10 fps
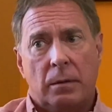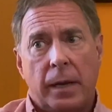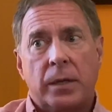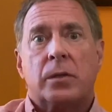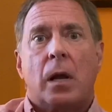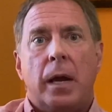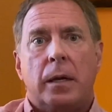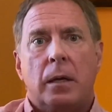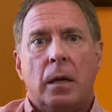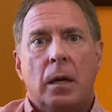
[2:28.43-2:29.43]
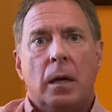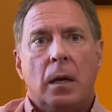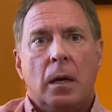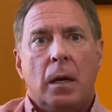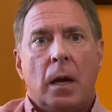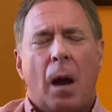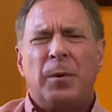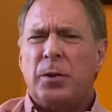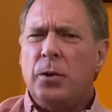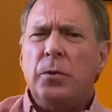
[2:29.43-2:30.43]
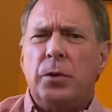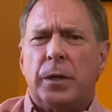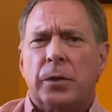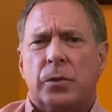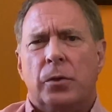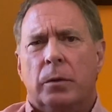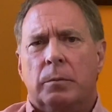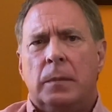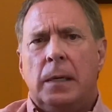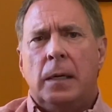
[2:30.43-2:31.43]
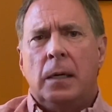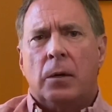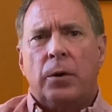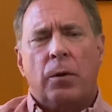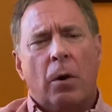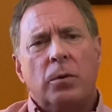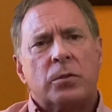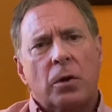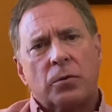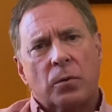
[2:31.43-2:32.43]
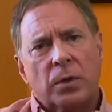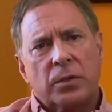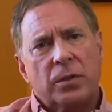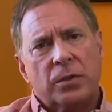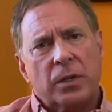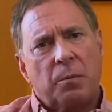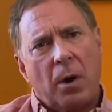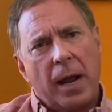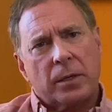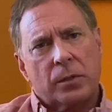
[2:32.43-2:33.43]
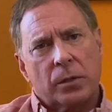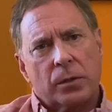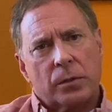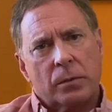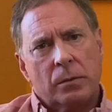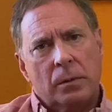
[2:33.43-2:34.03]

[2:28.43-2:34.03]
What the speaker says: Things like how much news you consume, or your own social distancing practices,